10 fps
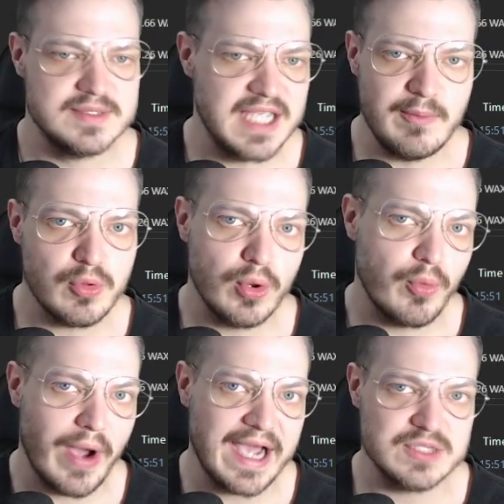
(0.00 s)
Same with
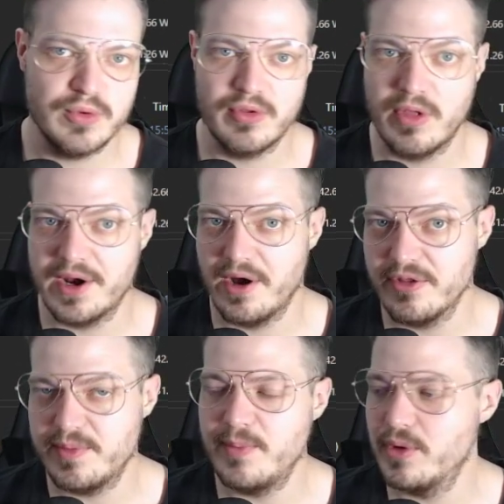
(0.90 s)
Wax, with a lot of
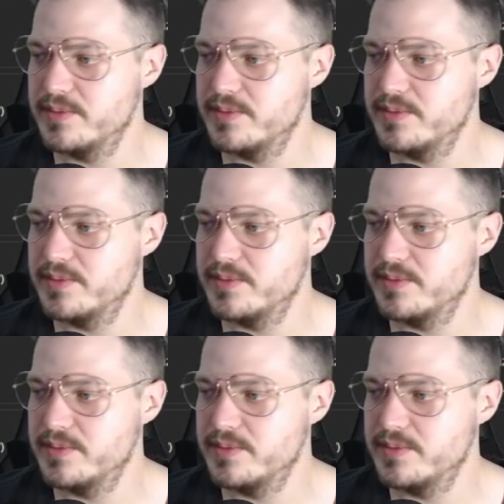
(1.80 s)
other people.